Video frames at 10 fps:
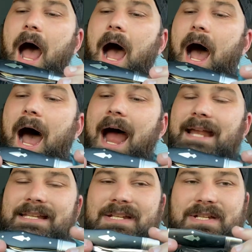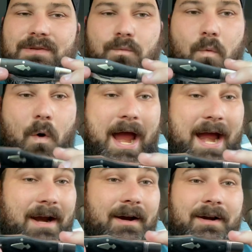I
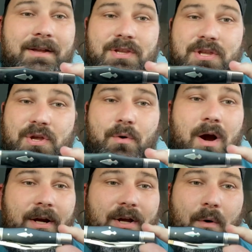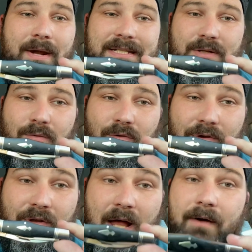swear you are going to
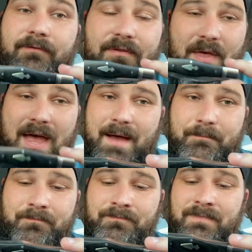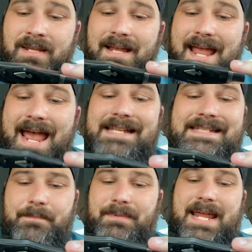love them.
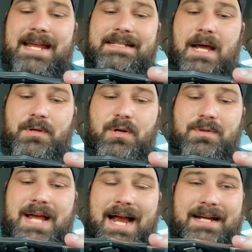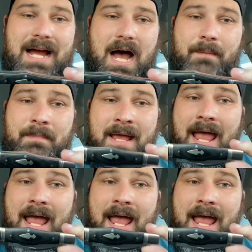SMKW.com.